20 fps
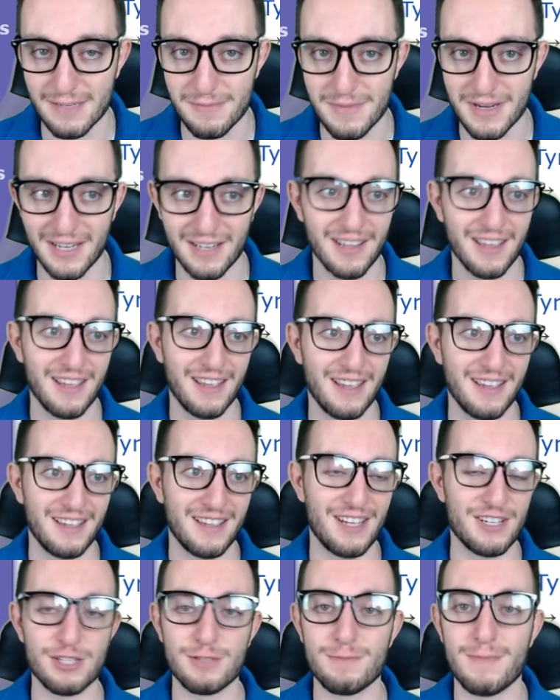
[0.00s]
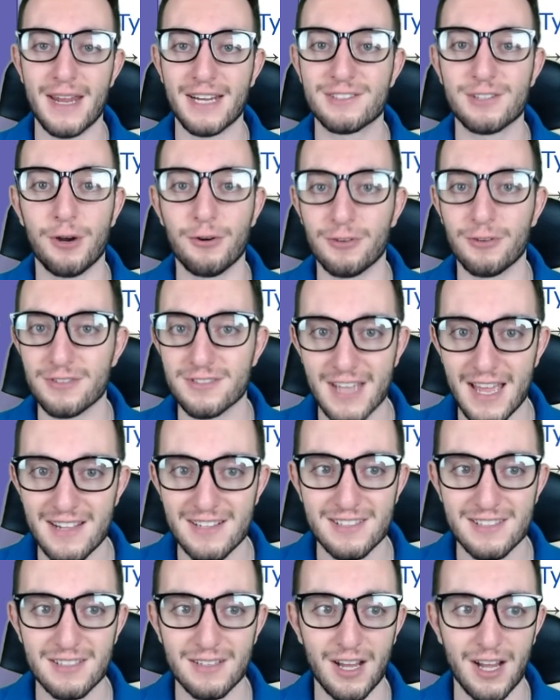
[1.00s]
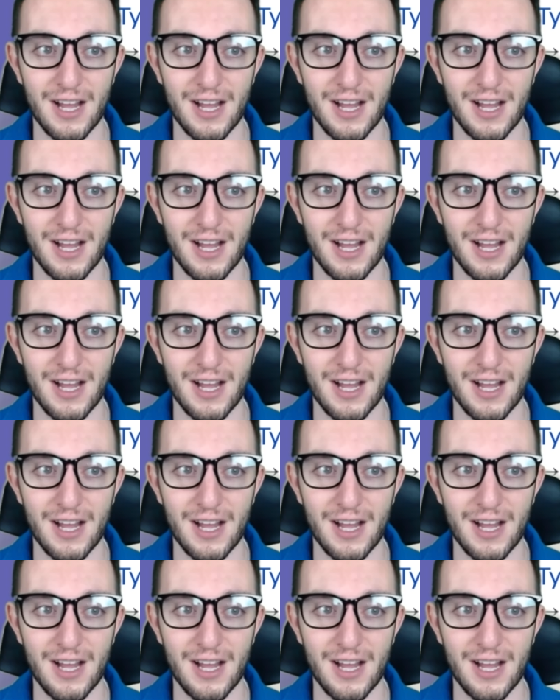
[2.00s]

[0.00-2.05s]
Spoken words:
I mean, it just makes total sense.